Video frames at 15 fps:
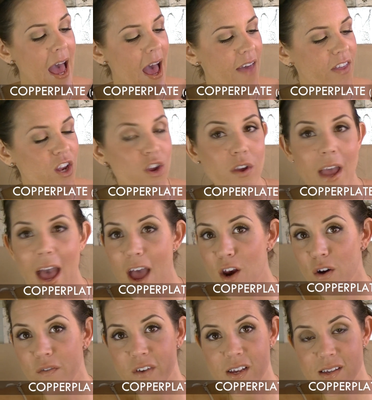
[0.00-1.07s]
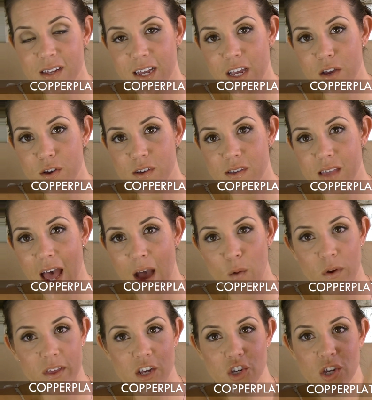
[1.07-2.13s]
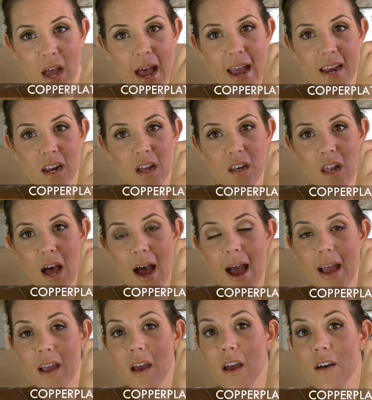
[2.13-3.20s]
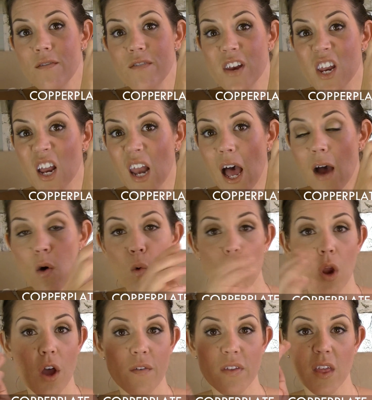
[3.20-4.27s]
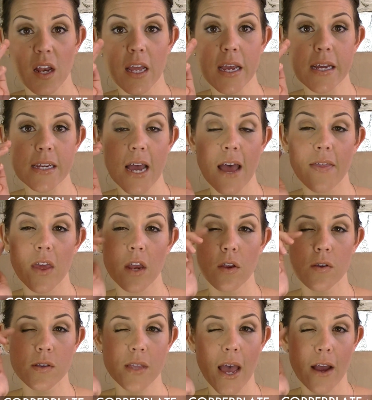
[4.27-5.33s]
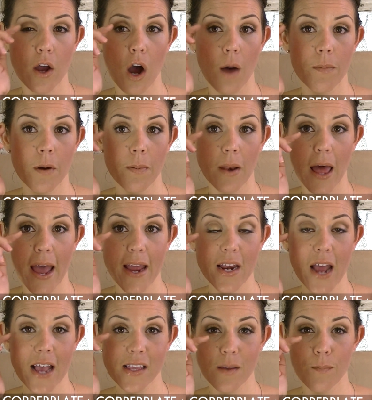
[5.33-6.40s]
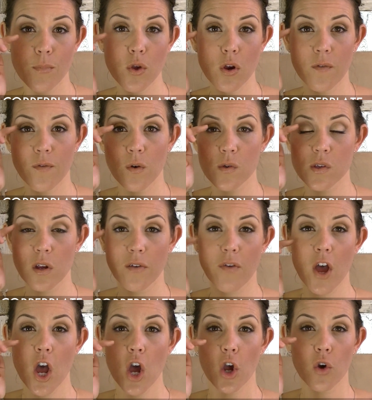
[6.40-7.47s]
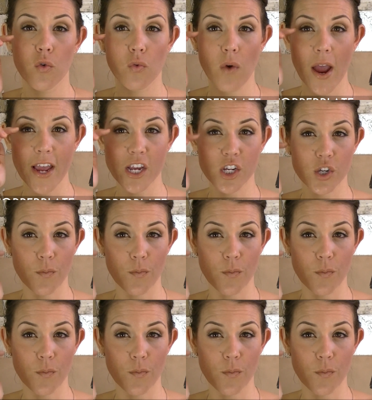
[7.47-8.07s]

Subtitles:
and then you can obviously use that with a shade like Vanilla all over the lid, and then use that Copperplate as a beautiful sort of grayish